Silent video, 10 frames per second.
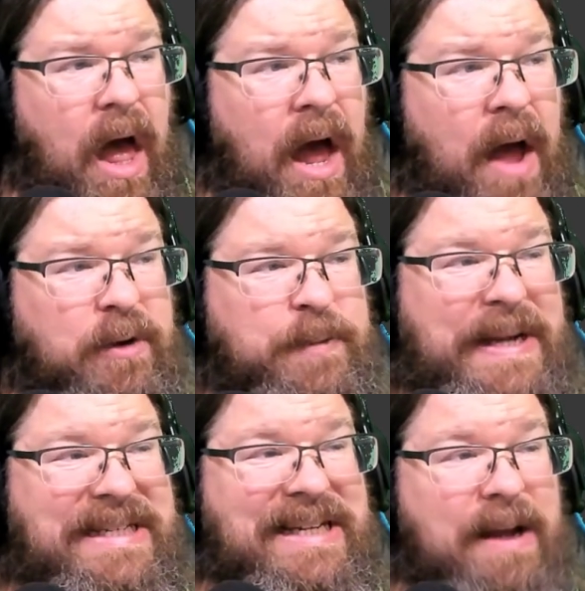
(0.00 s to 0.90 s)
which
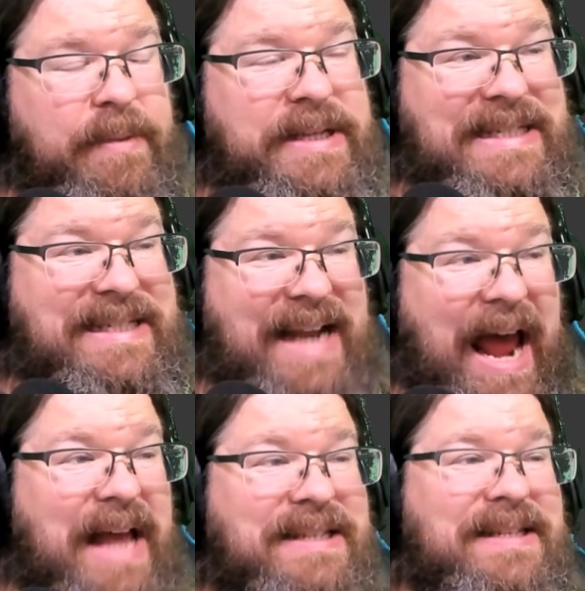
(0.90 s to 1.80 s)
basically doubles his
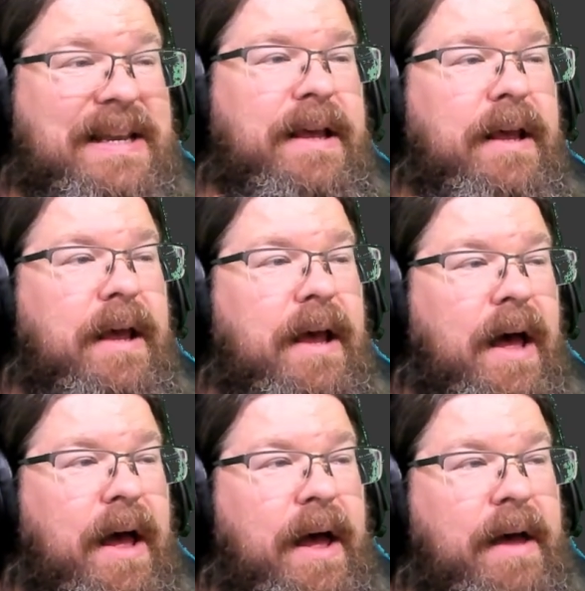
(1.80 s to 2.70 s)
stats.
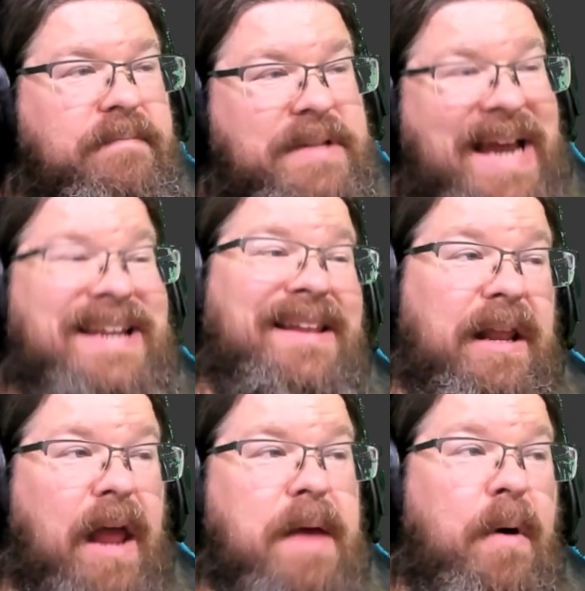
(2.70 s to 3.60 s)
Technically, a
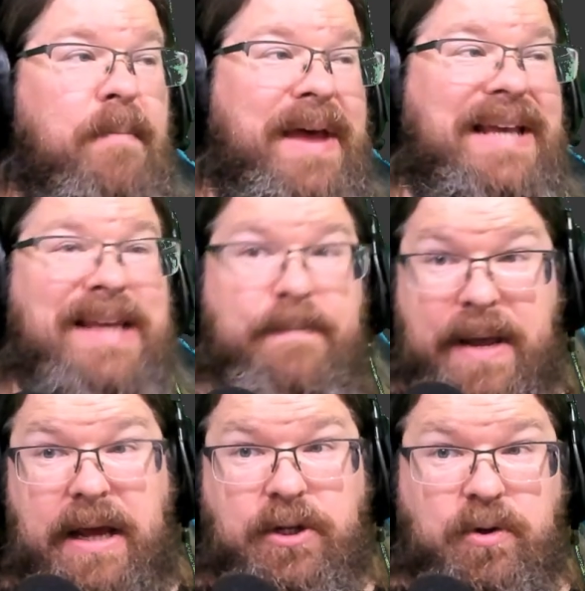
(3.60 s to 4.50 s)
Light Ball makes a
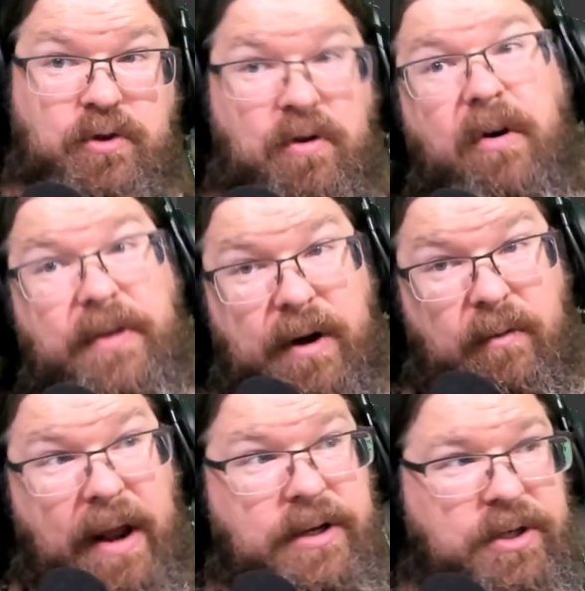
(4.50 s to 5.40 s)
Pikachu stronger than a
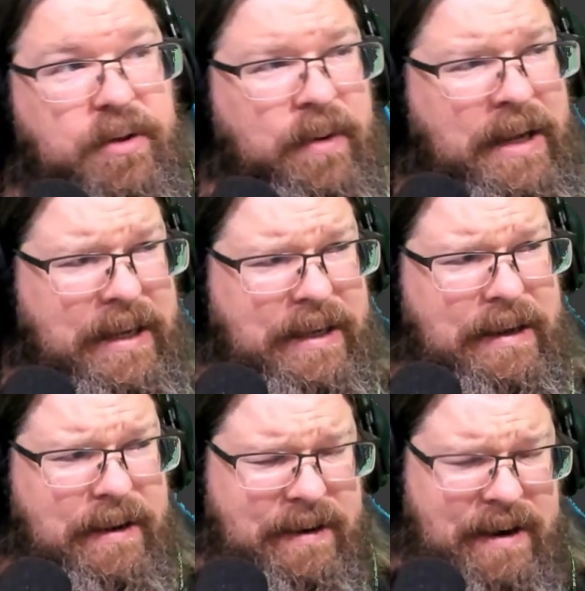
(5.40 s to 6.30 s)
Raichu.
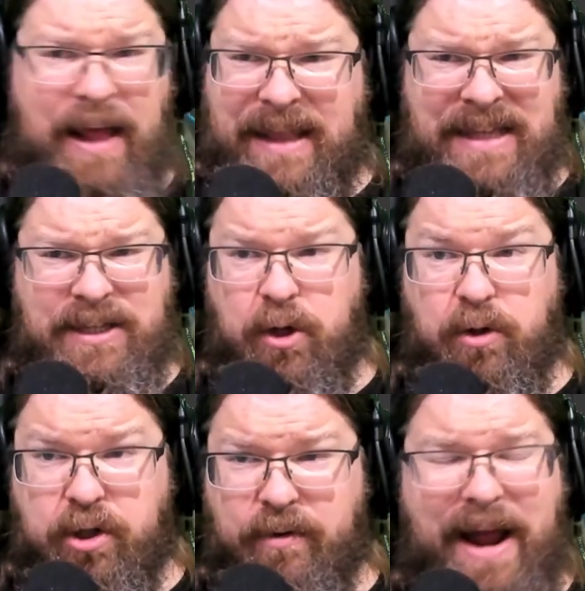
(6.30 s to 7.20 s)
Not that's a
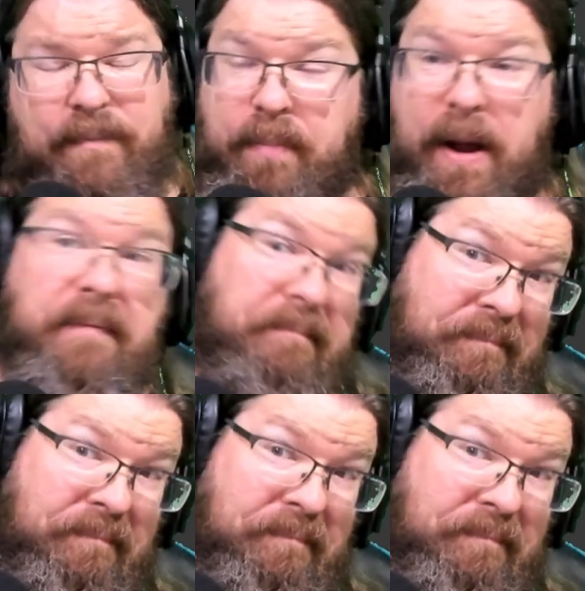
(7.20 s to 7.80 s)
huge threat, but